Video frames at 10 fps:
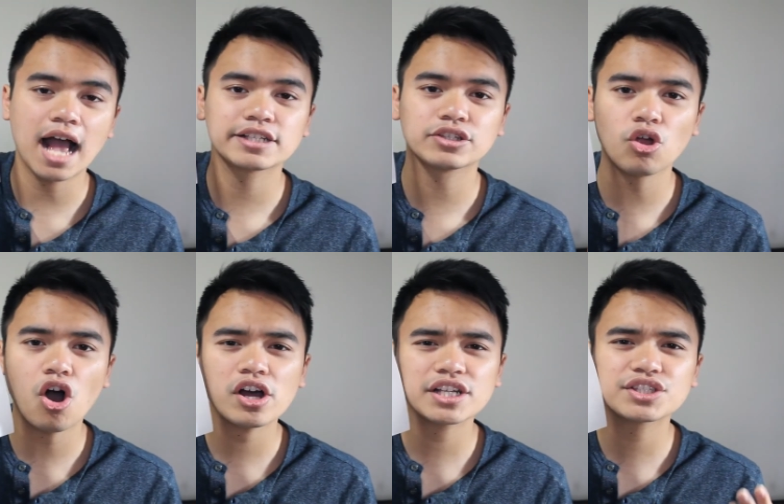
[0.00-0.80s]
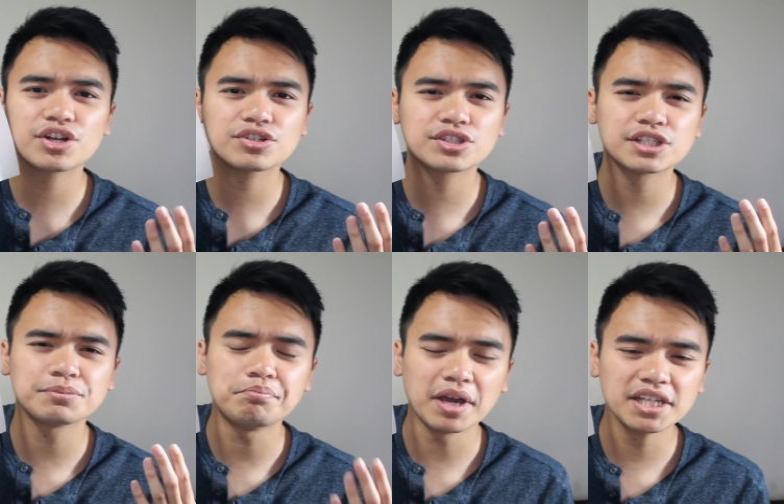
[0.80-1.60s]
as long as there's
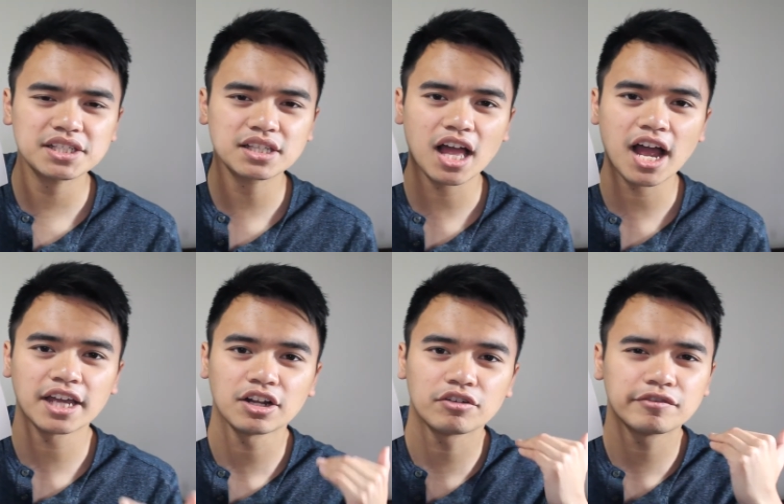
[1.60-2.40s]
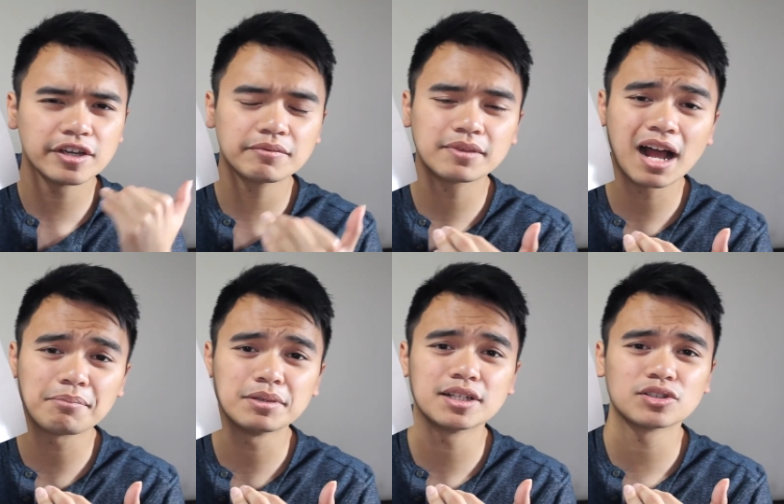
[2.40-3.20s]
this baseline of him
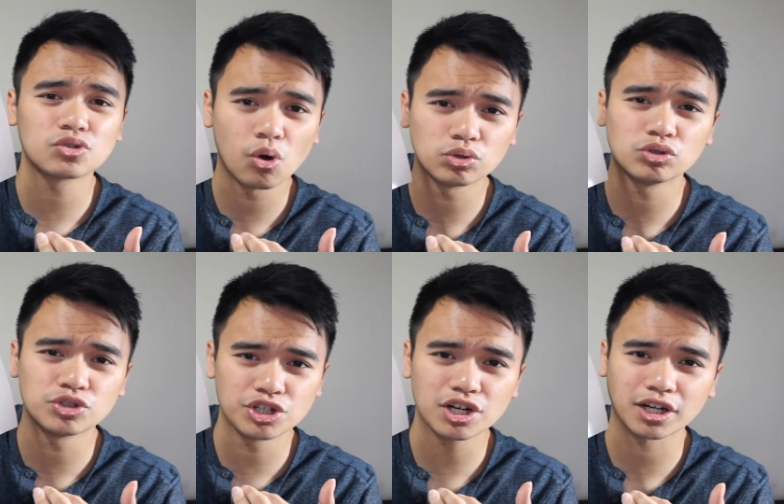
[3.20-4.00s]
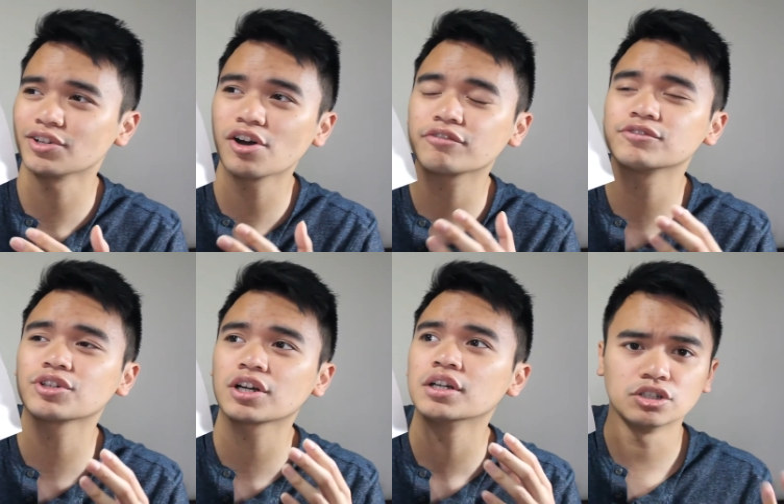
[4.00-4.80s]
not being a total jerk. You know, if
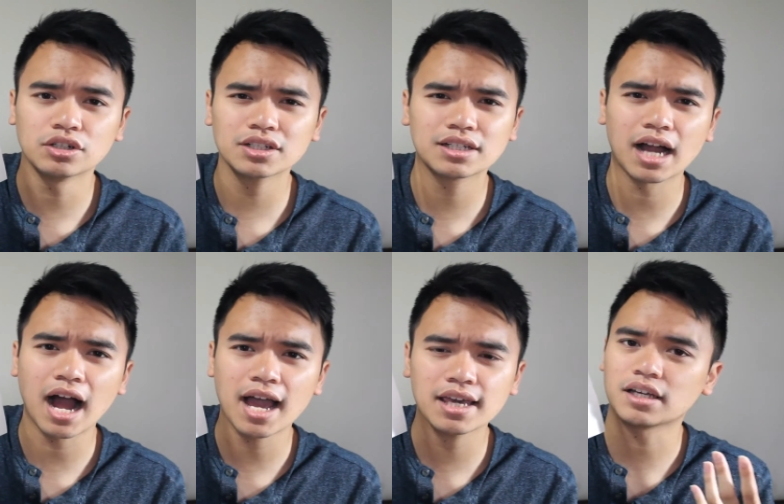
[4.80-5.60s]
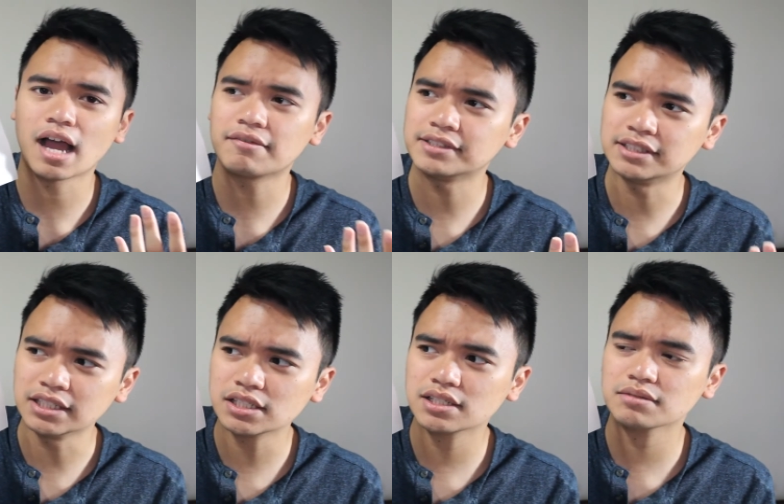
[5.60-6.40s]
you're a good guy, have a
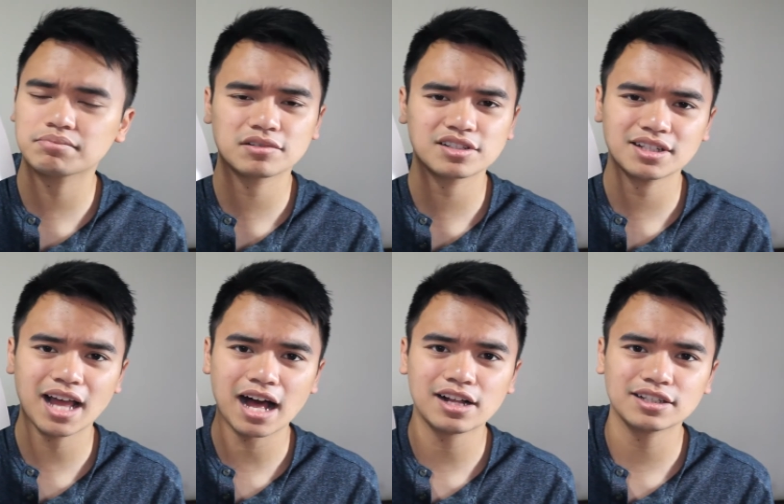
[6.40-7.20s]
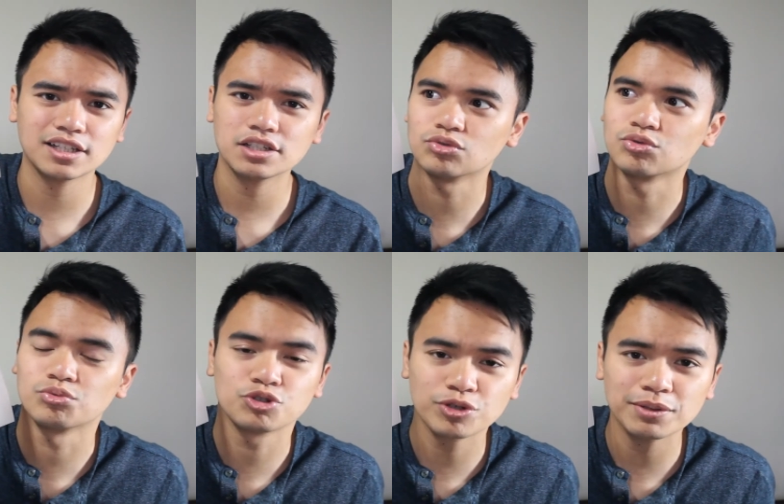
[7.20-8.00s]
decent personality, you
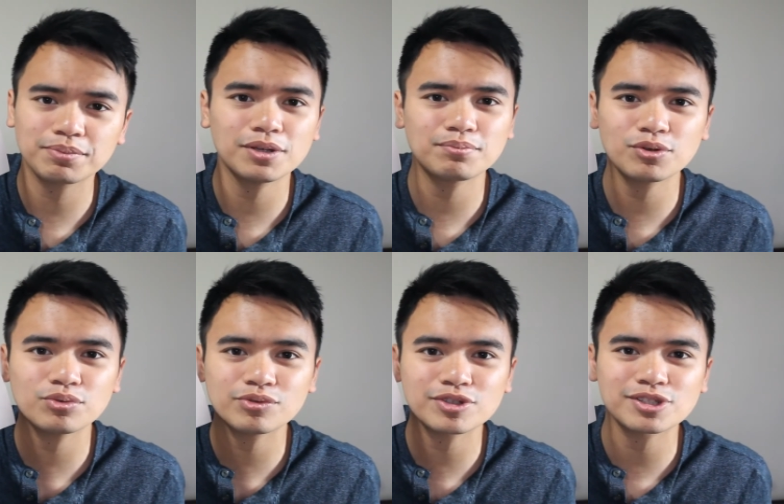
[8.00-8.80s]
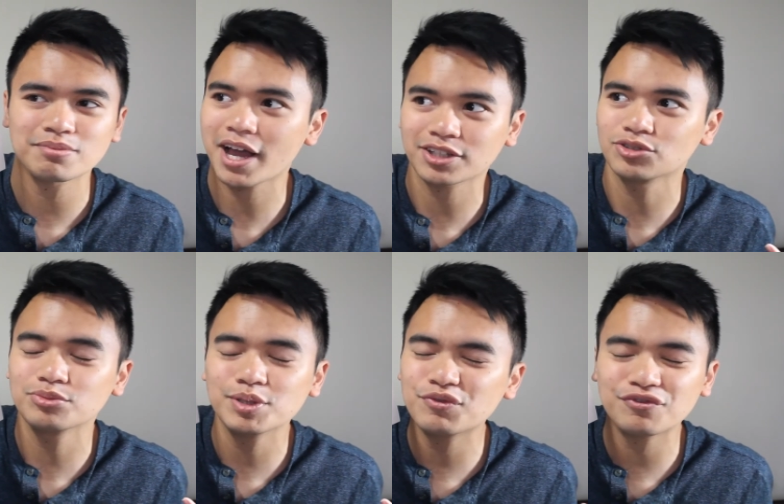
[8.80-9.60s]
treat people with respect, you'll
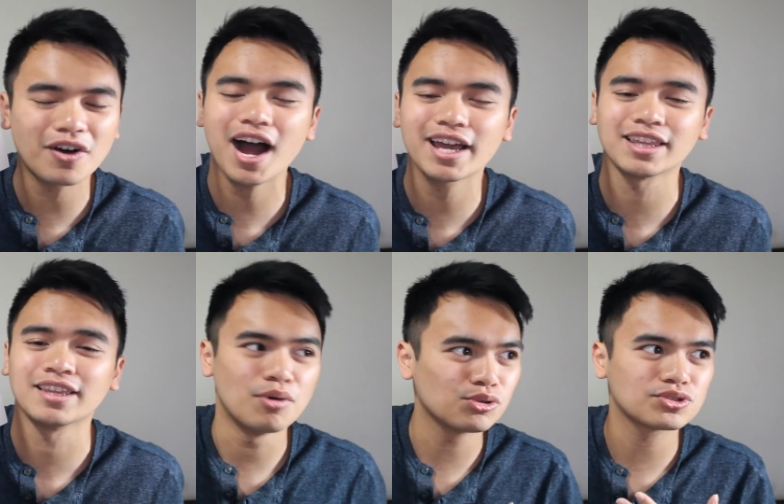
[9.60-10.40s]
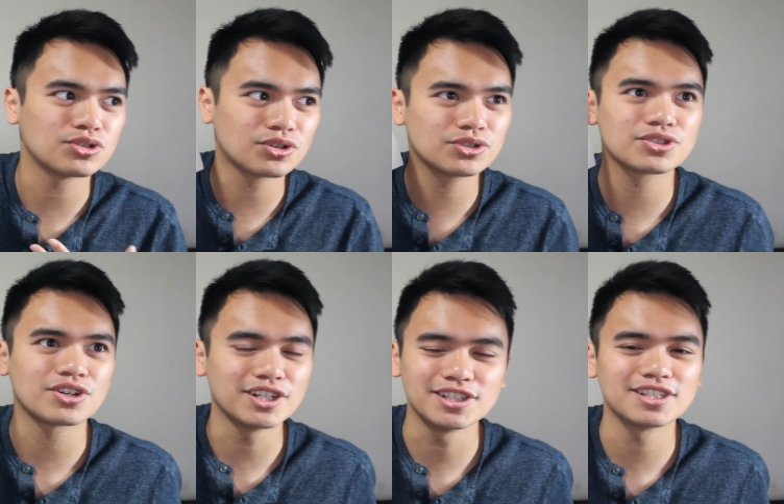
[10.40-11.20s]
be fine. Most girls
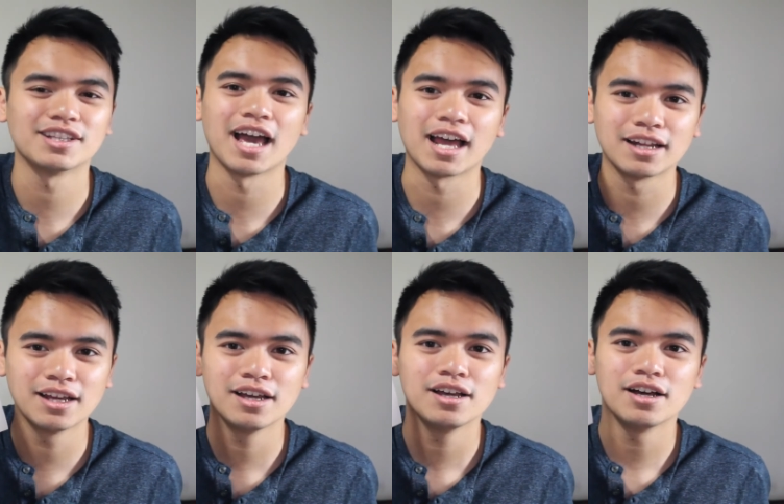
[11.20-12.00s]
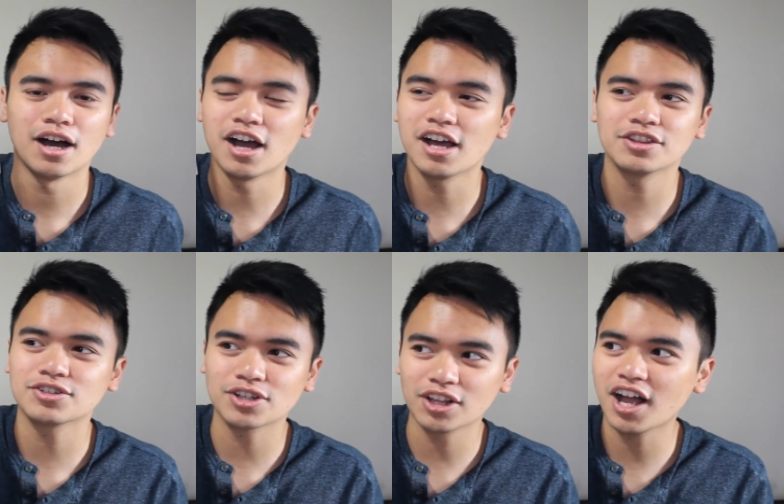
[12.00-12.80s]
are into that. And
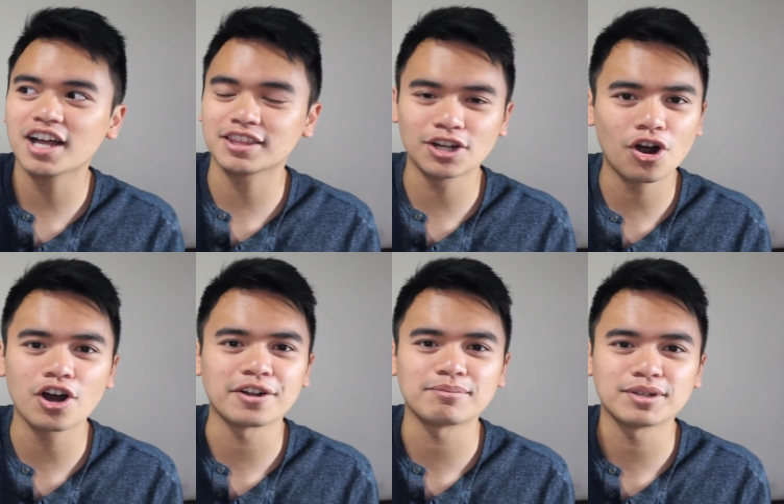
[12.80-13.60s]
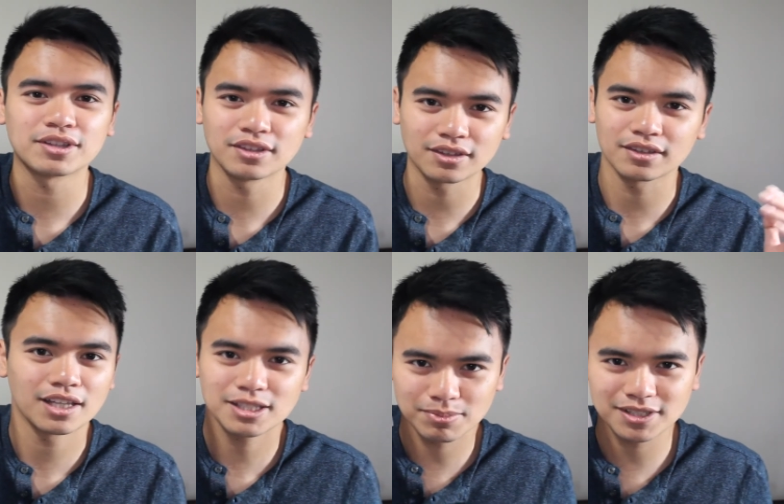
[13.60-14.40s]
there's a lot that aren't, but
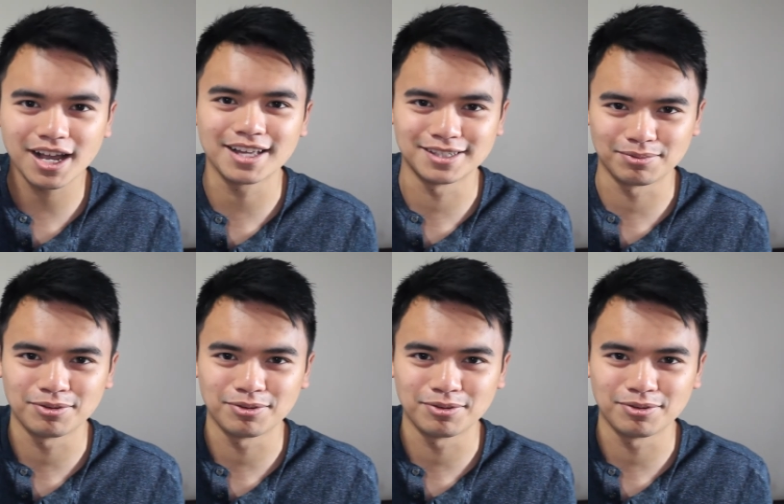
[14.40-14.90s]
that's besides the